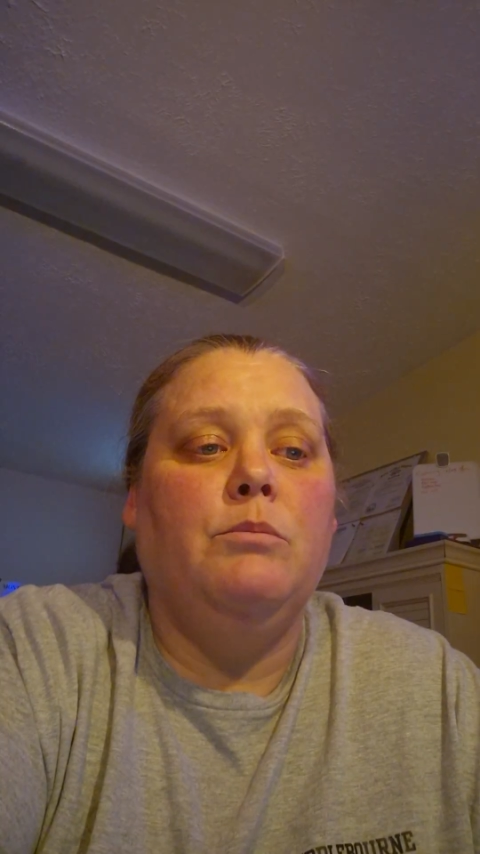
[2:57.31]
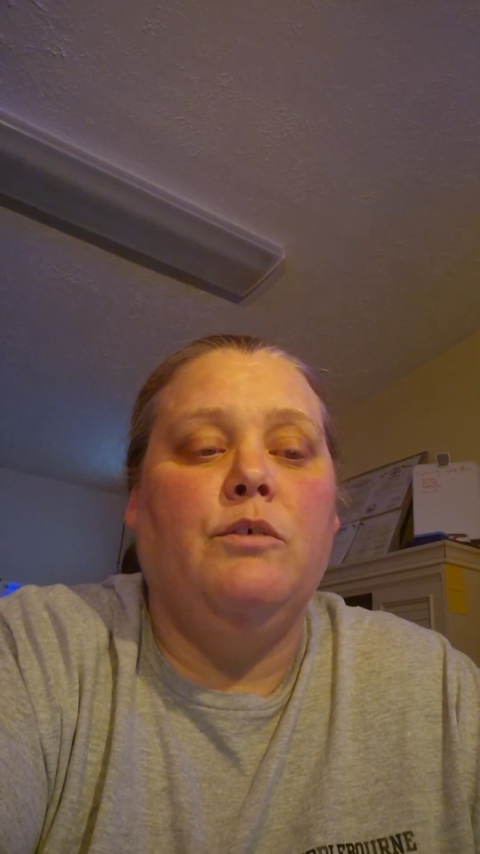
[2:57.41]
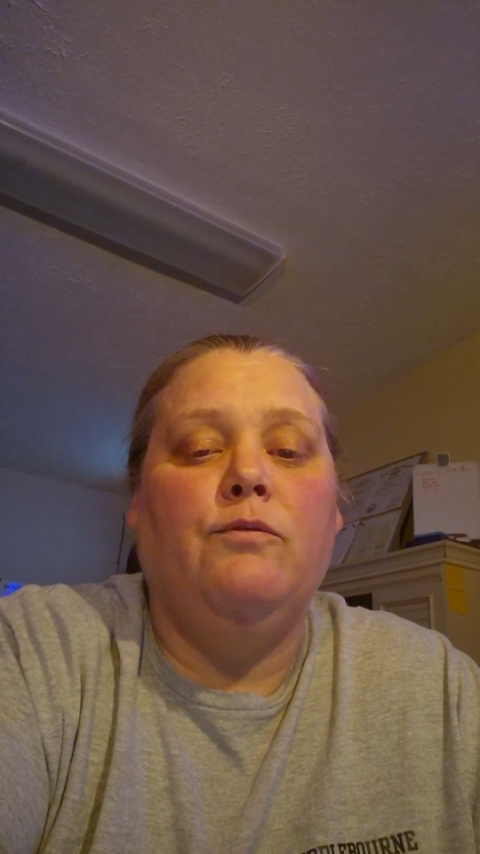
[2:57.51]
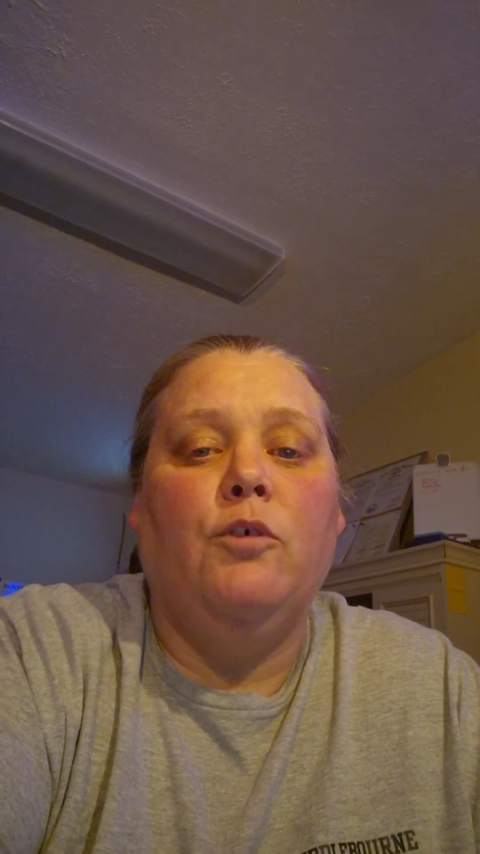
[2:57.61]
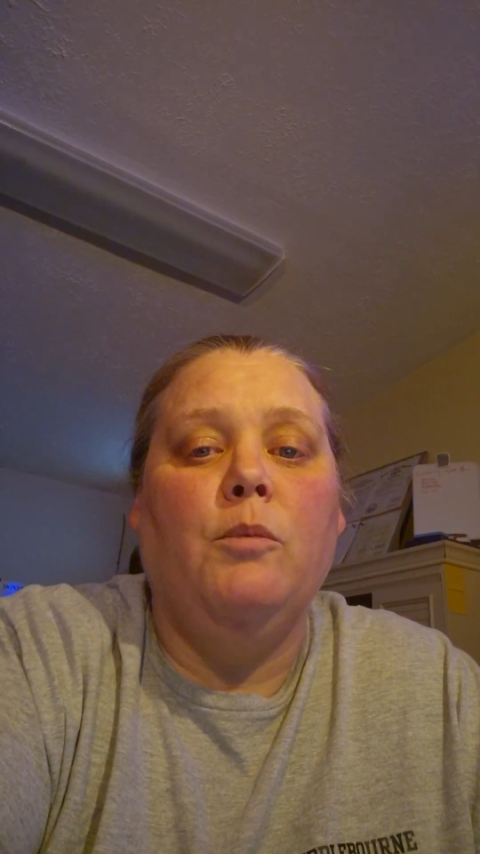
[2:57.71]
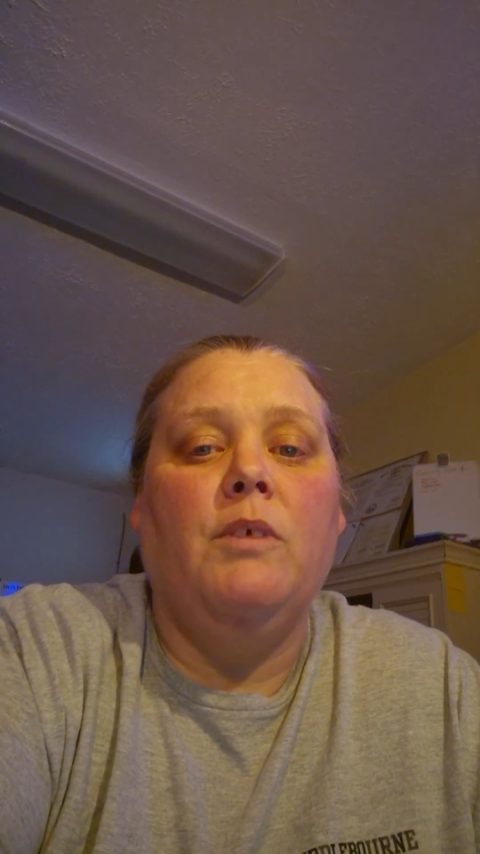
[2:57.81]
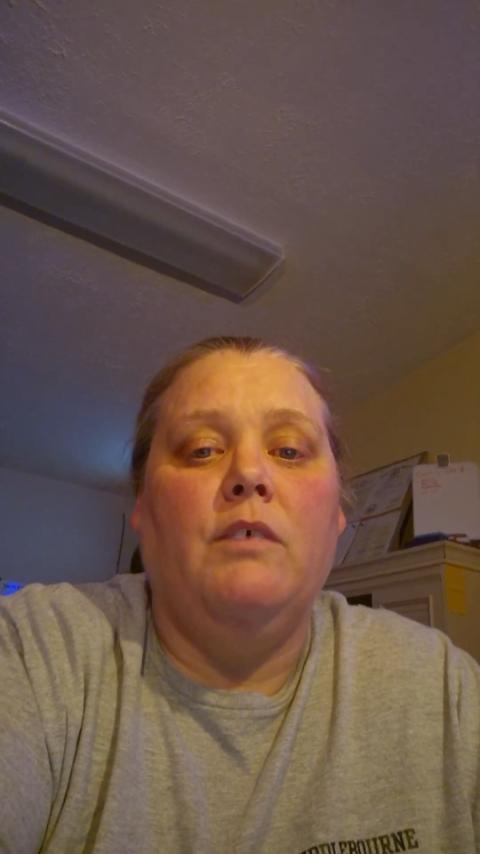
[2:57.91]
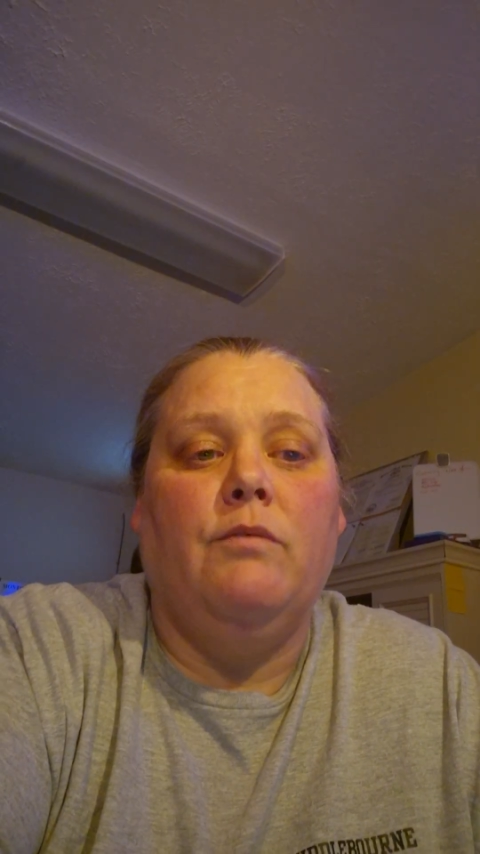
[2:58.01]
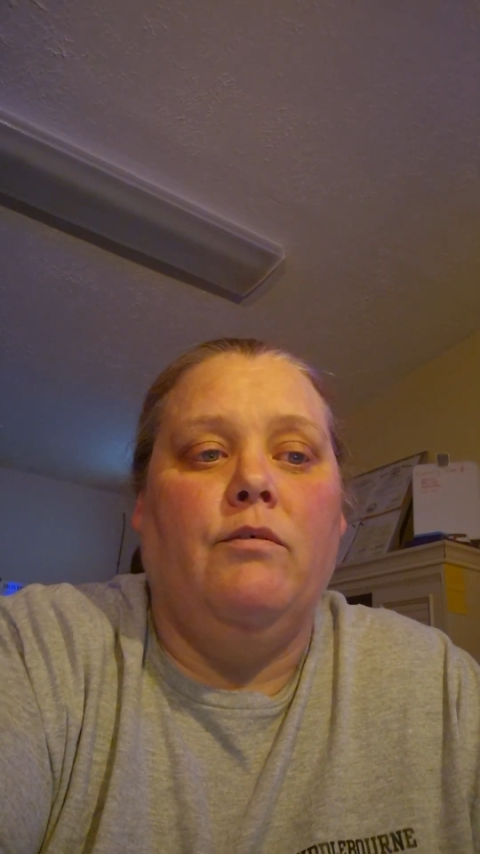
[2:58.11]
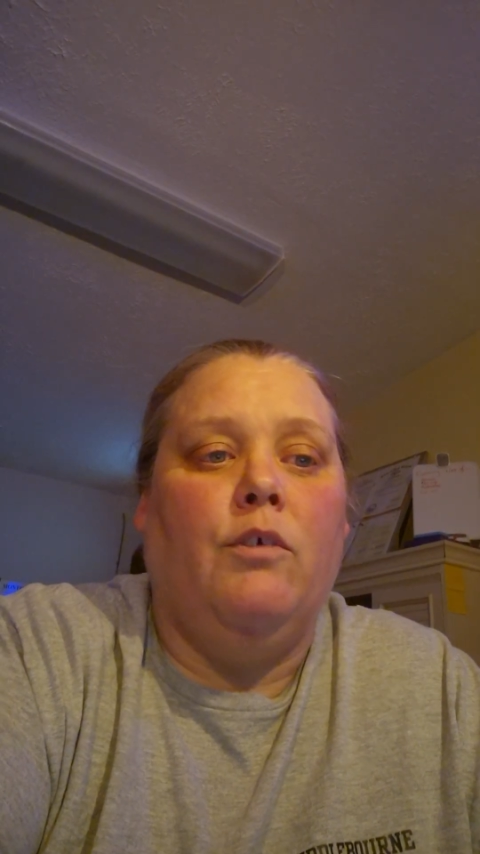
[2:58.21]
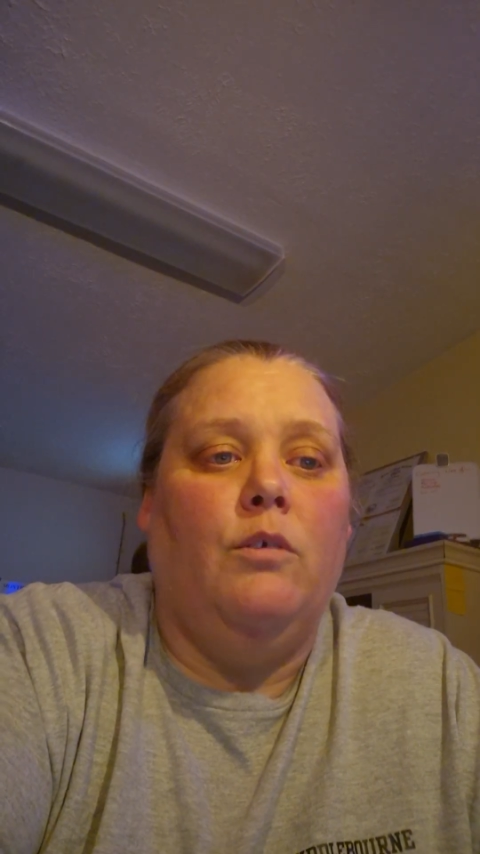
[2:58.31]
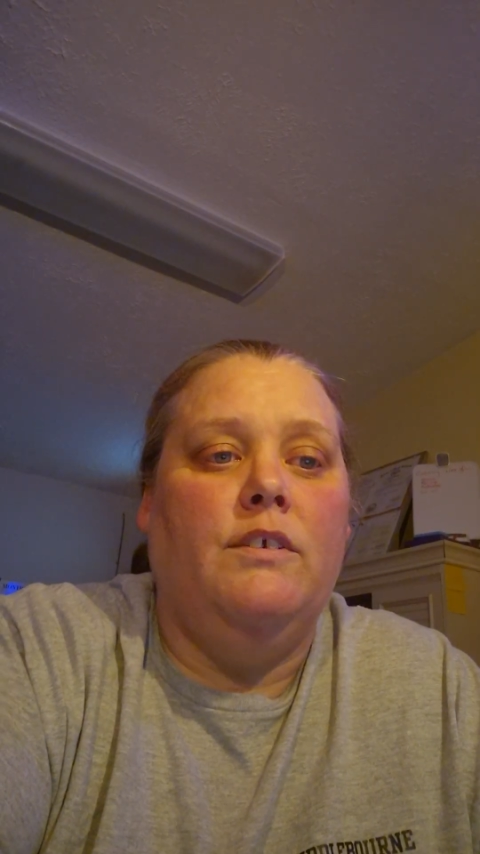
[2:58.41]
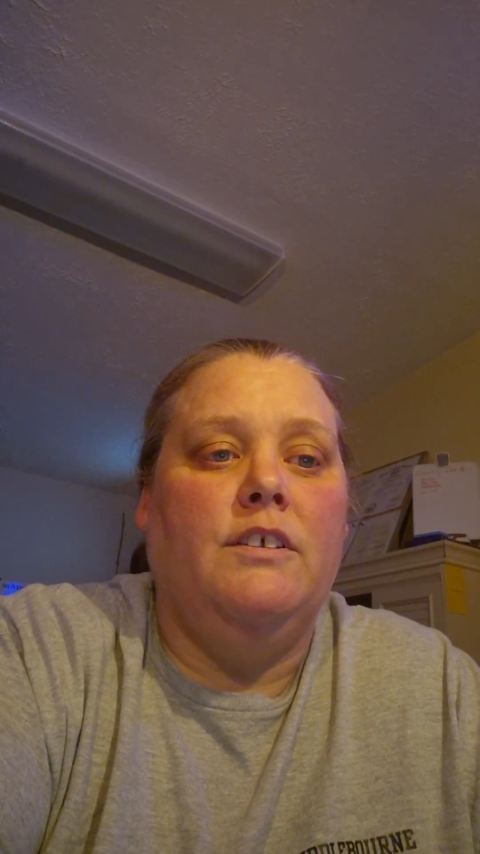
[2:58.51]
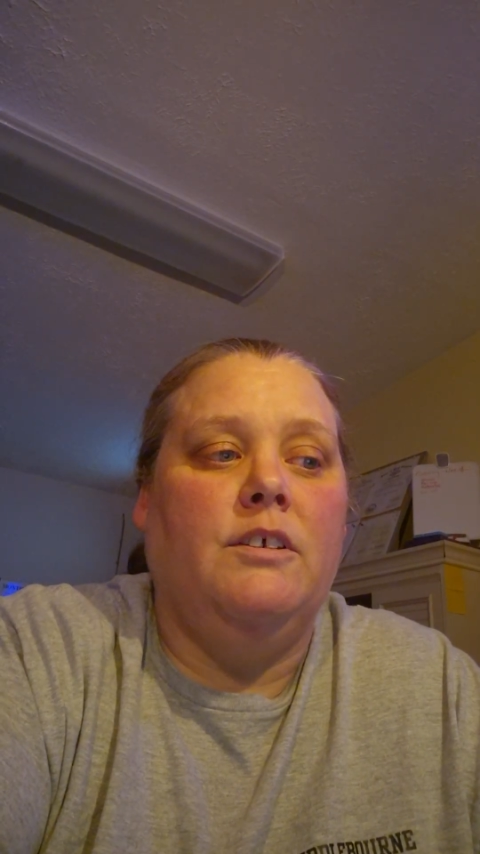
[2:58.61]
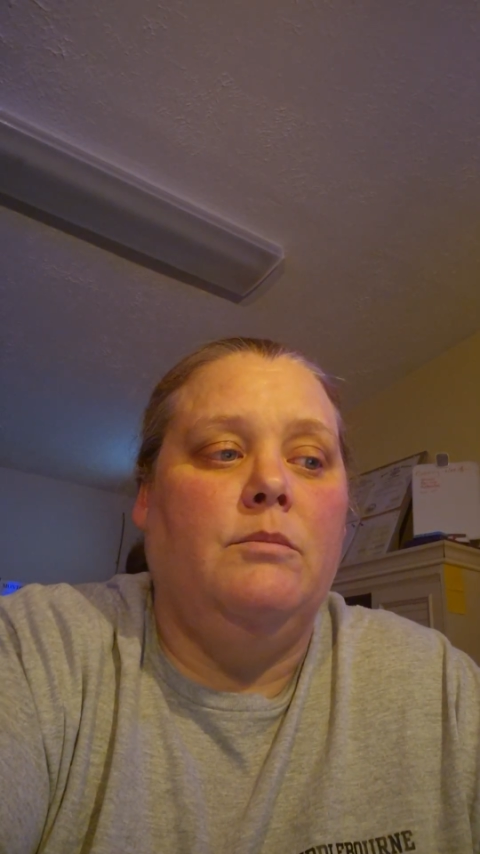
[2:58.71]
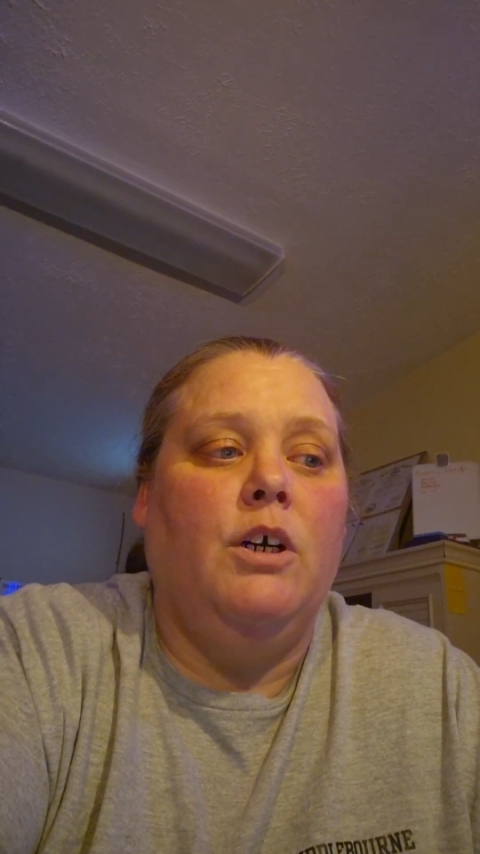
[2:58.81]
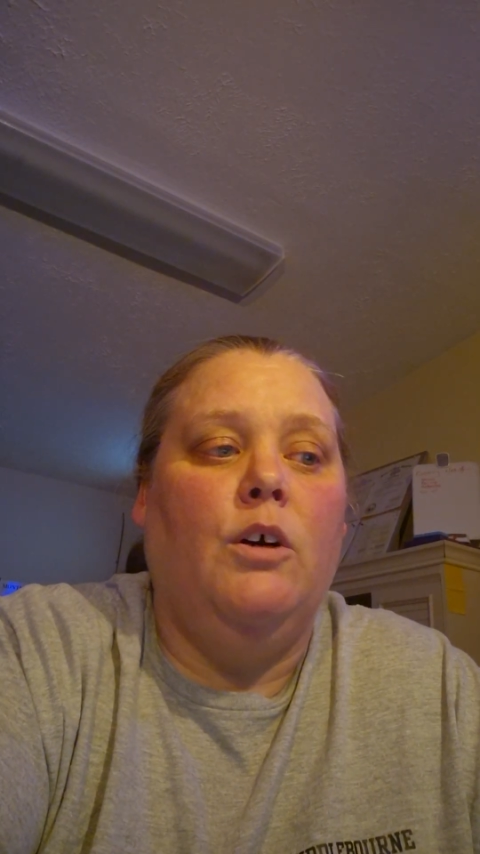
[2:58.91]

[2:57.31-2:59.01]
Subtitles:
performative of holism